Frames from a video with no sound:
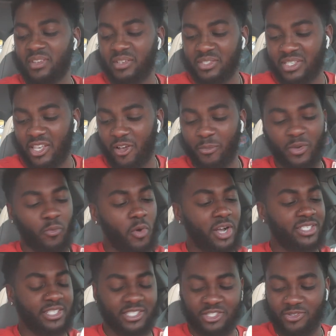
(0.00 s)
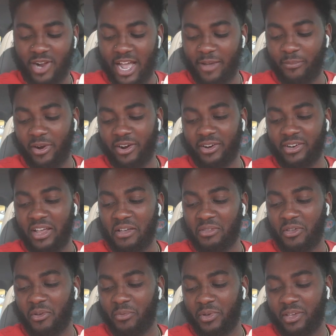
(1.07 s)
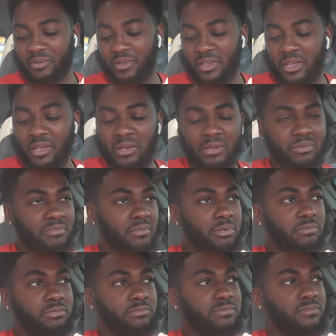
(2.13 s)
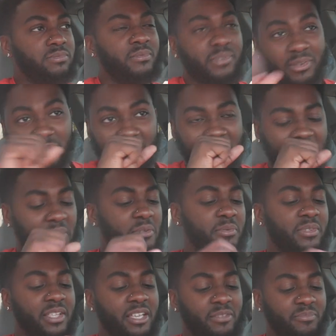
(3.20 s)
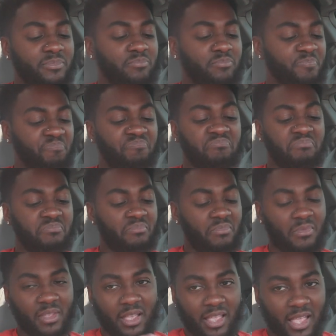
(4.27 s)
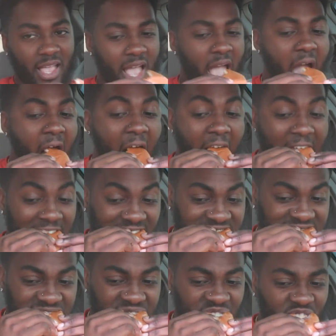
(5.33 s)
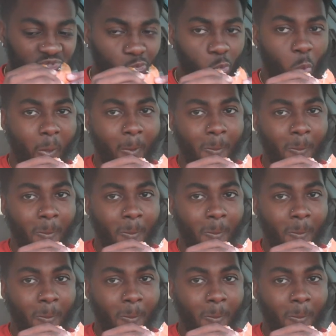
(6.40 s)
Just help me wash this dry burger down though, but excuse me. That... Well, the fries are delicious. They're